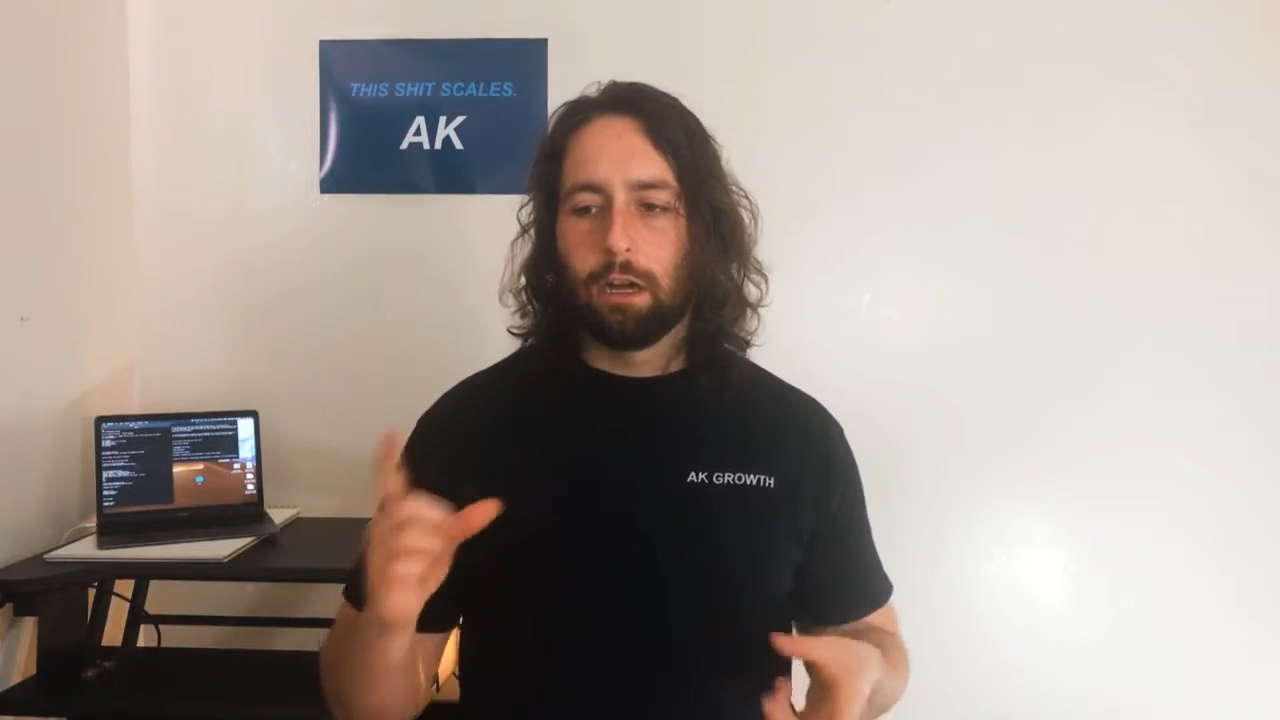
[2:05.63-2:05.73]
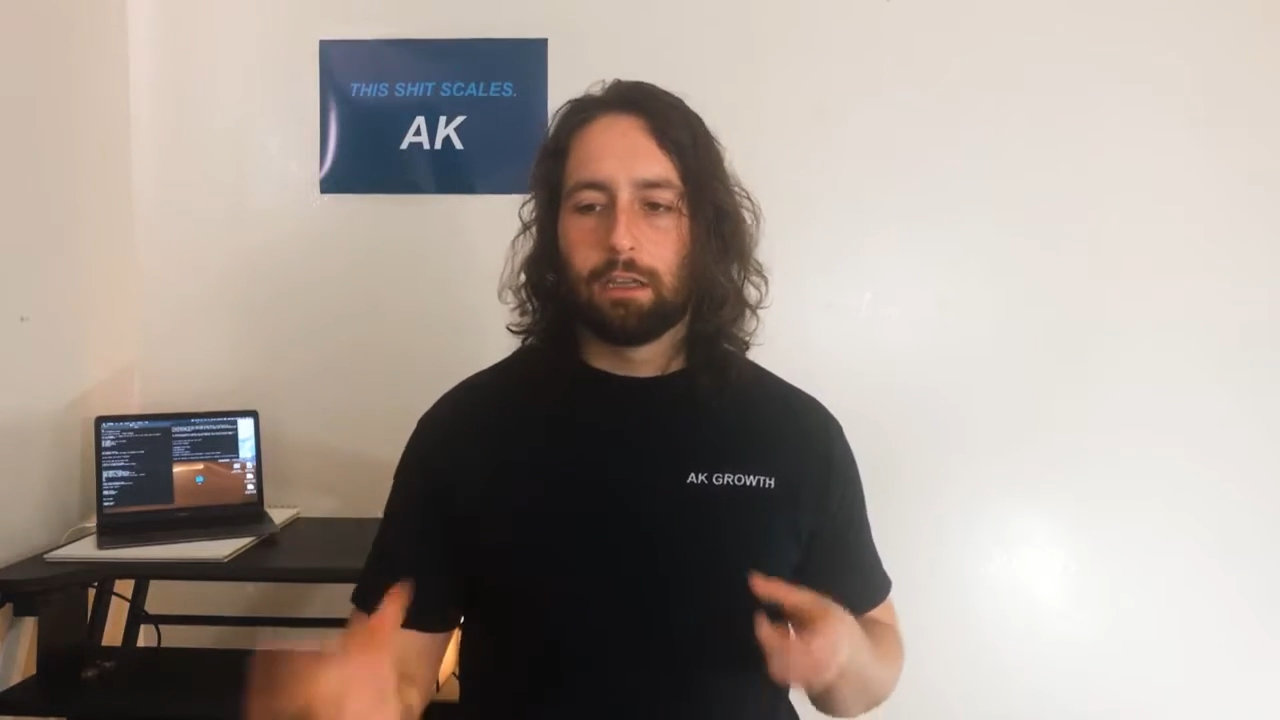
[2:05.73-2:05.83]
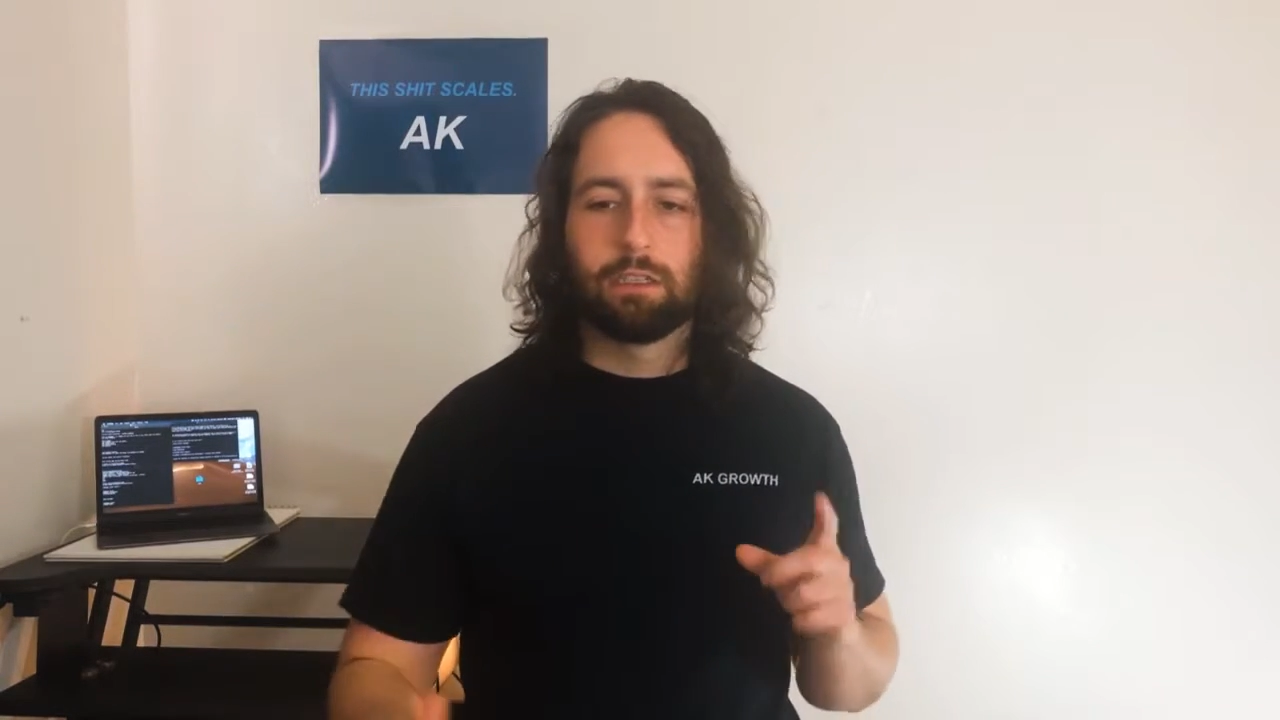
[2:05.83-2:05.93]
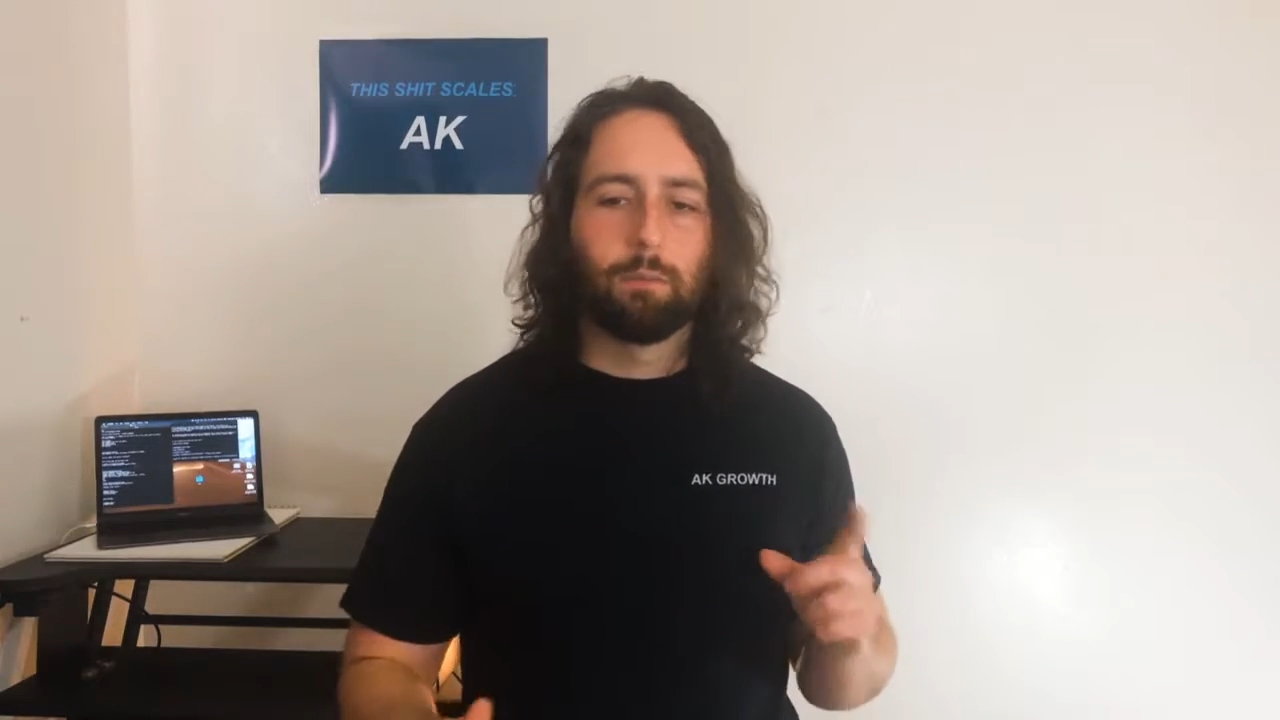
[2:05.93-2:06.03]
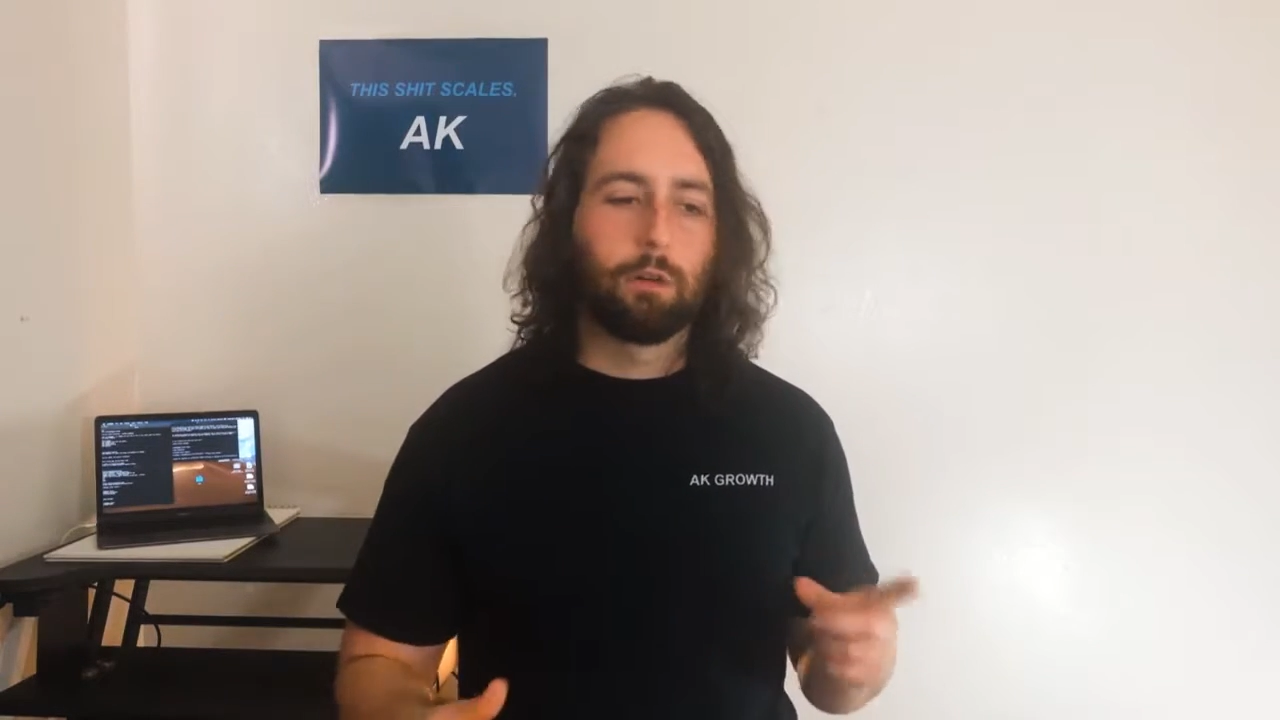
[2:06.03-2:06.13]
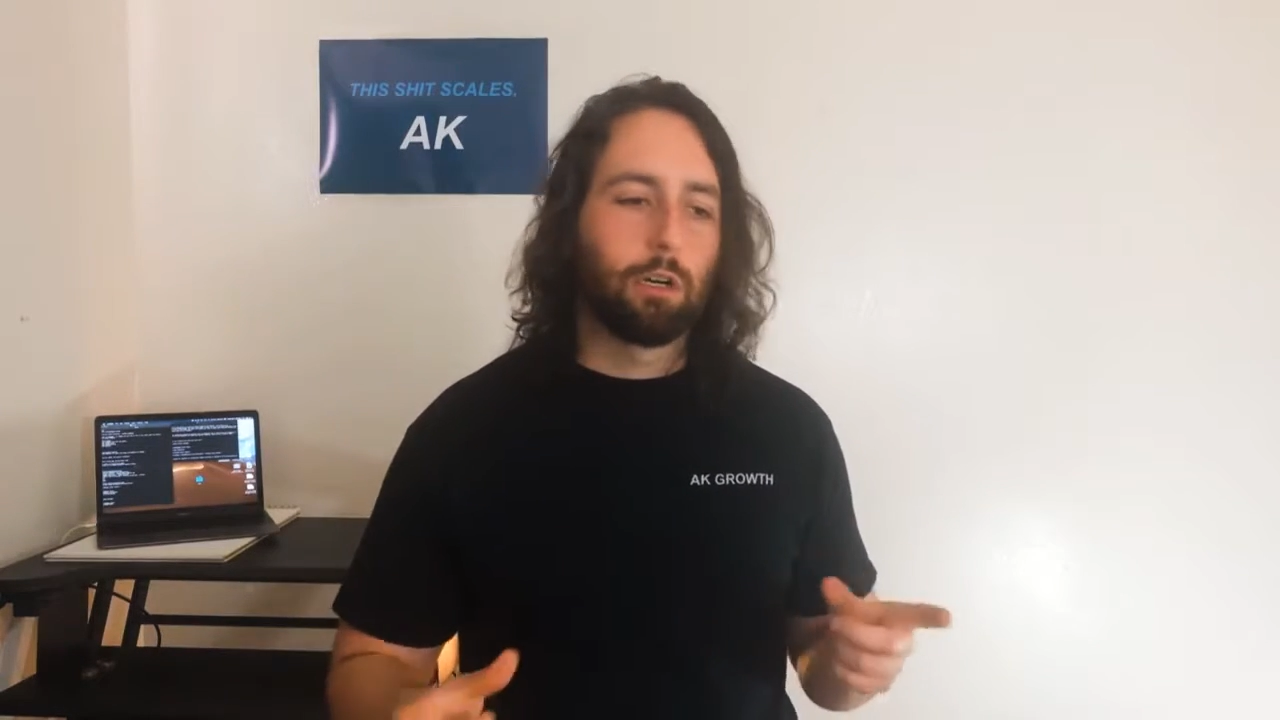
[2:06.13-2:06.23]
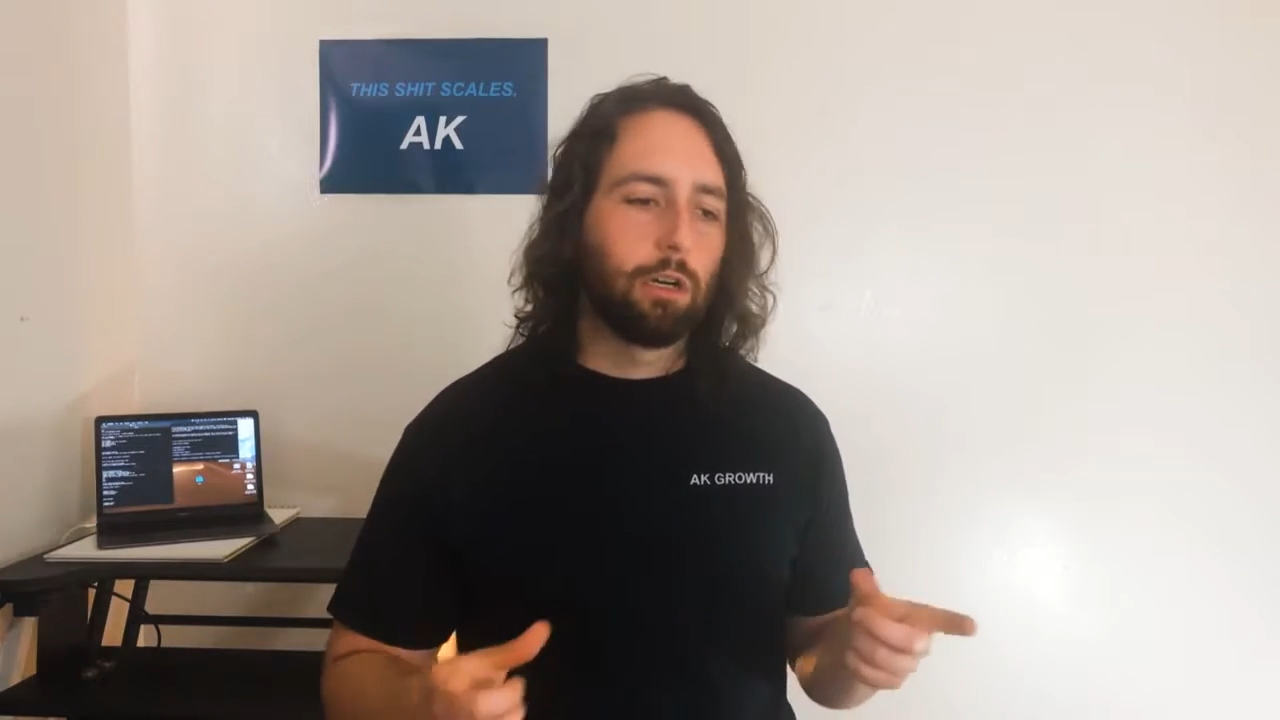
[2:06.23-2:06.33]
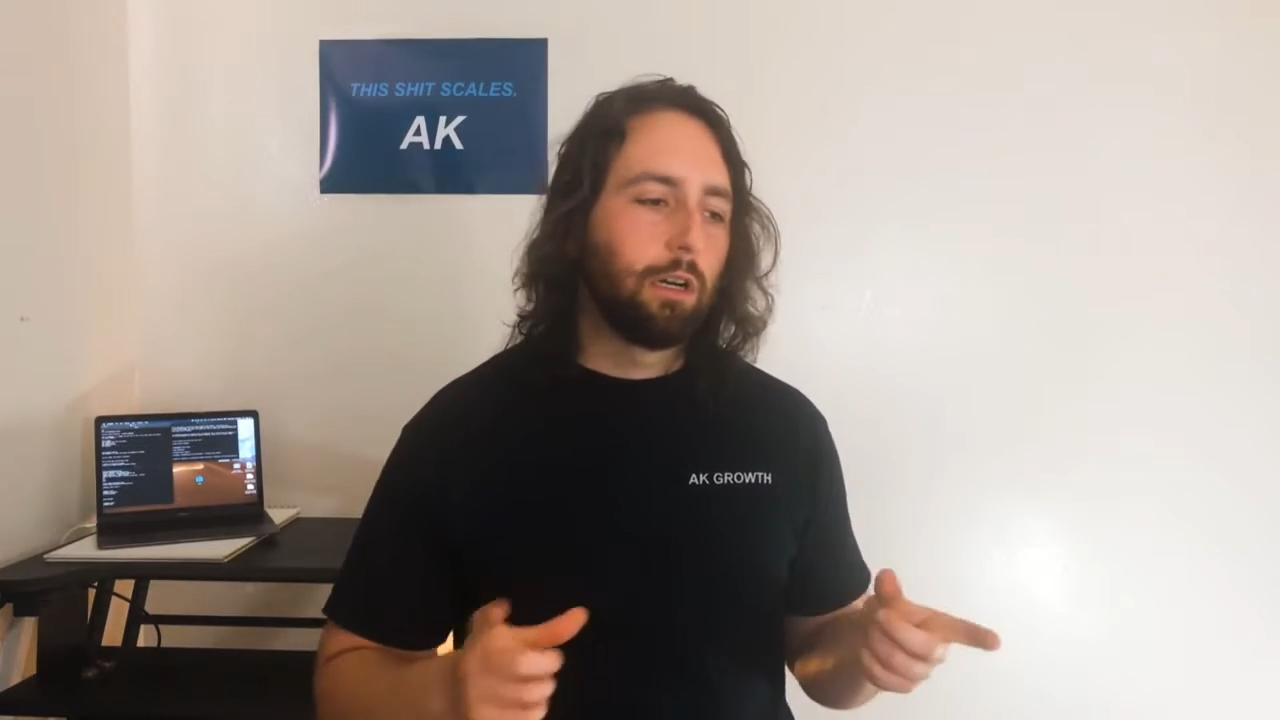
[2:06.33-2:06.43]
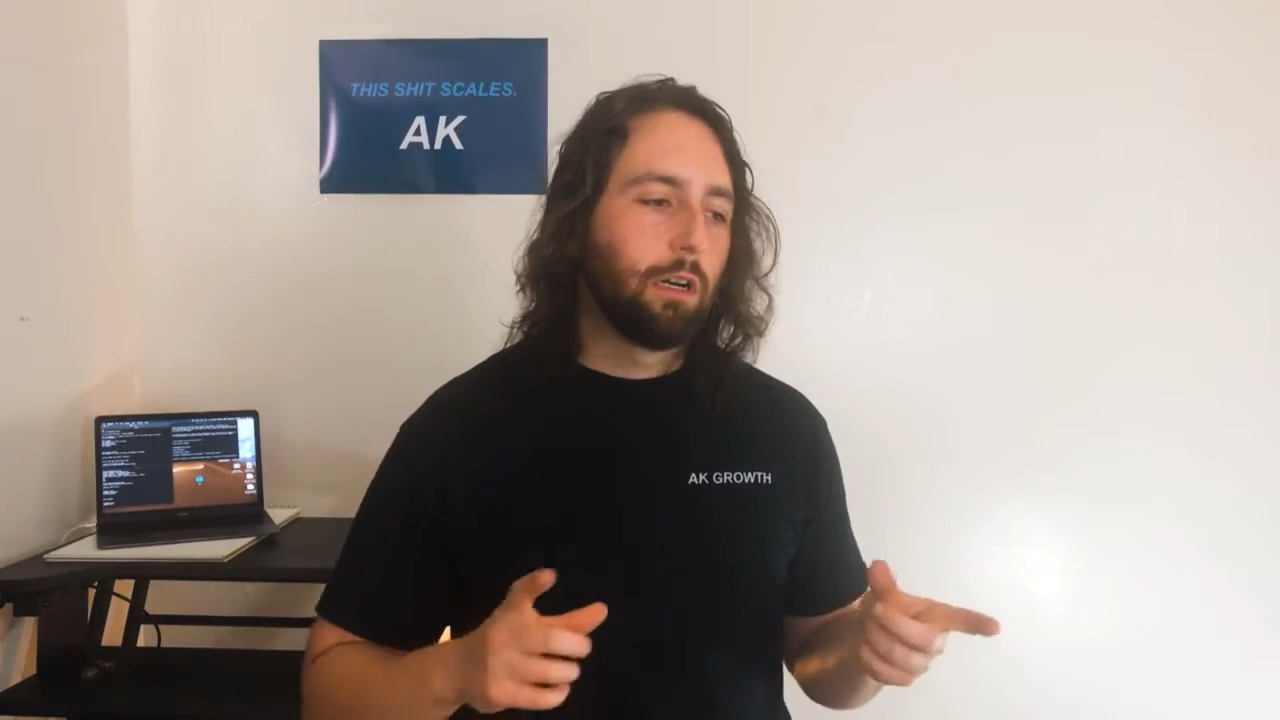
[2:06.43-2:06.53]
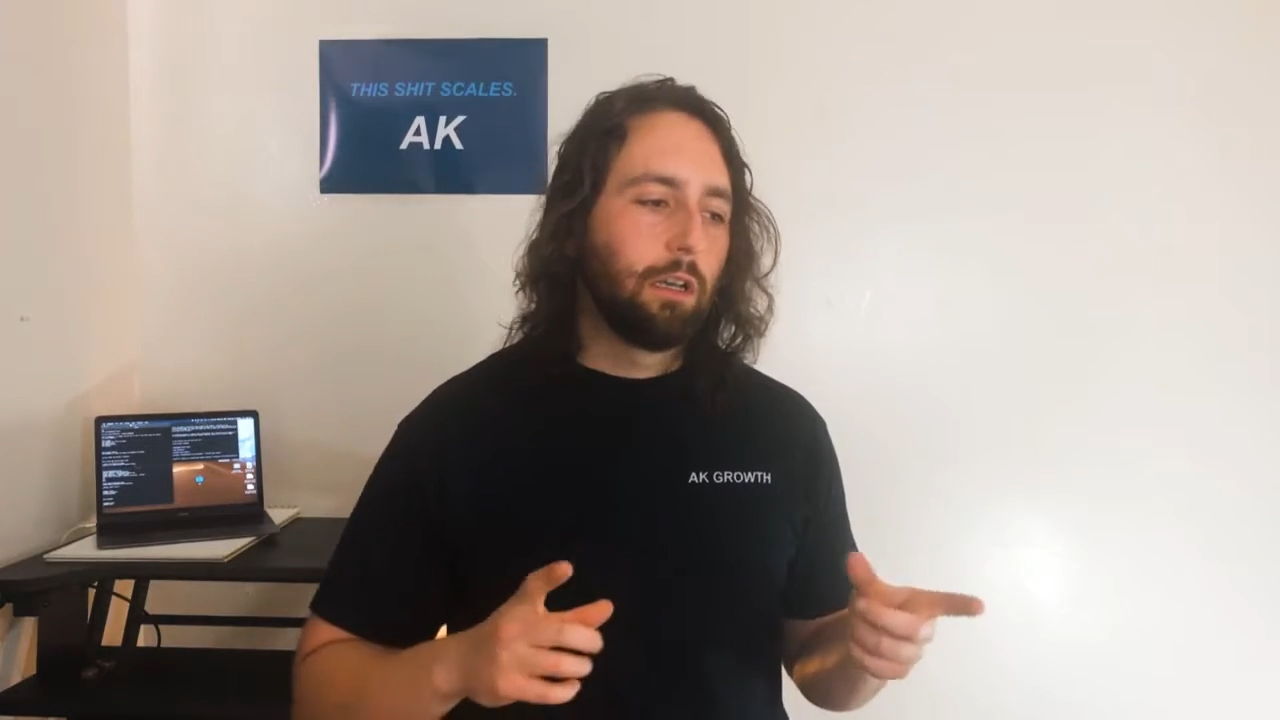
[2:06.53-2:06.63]

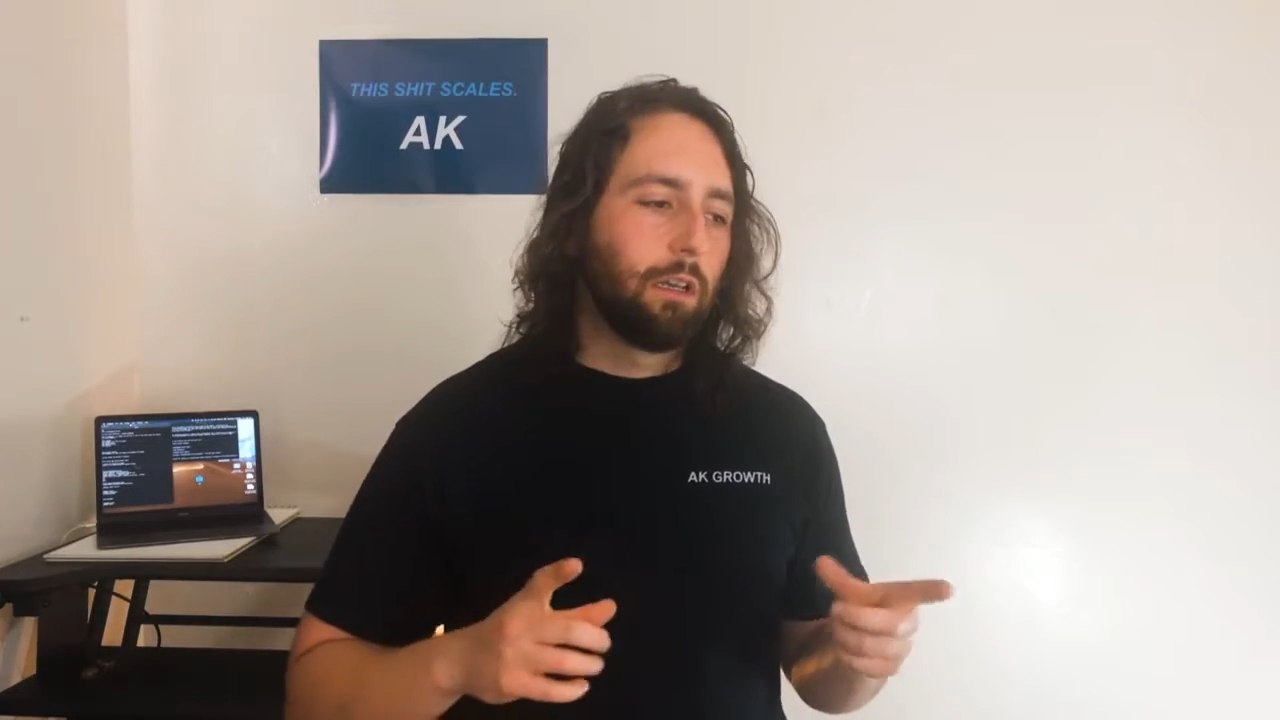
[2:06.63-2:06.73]
customer